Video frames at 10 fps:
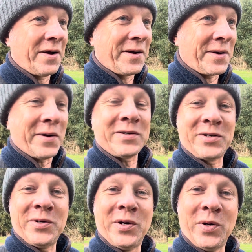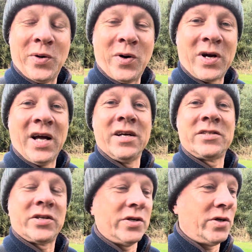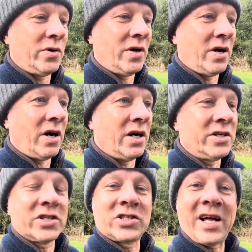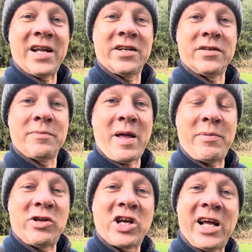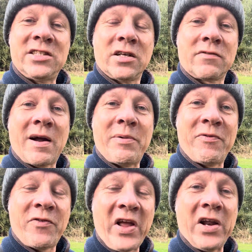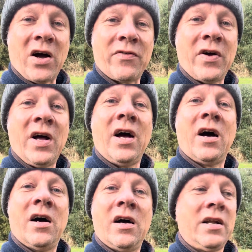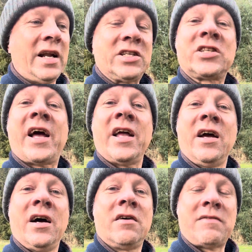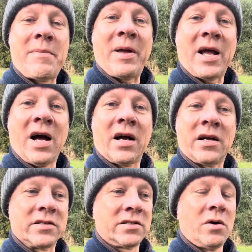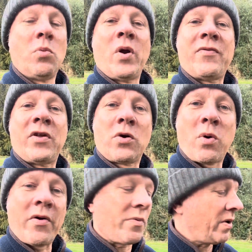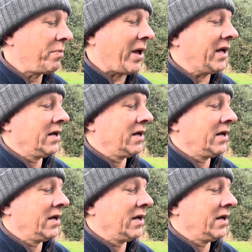got your hawk to understand and maybe chase and grab and feed off let's say a rabbit carcass, whatever the quarry will be.